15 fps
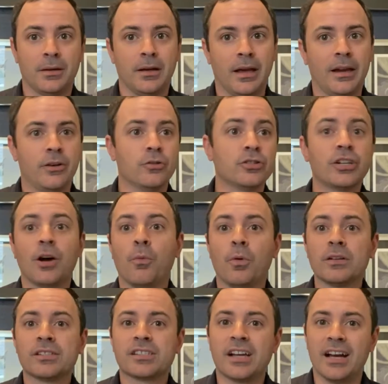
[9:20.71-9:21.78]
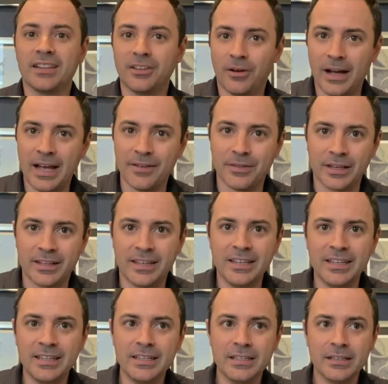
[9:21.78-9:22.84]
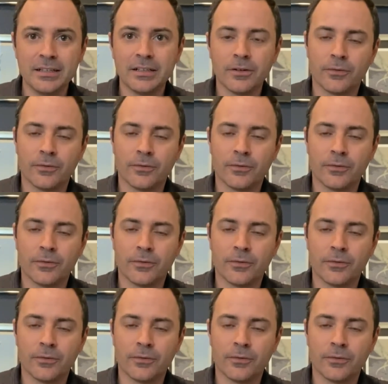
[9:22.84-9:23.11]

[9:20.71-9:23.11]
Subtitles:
And usually on one side they'll have the key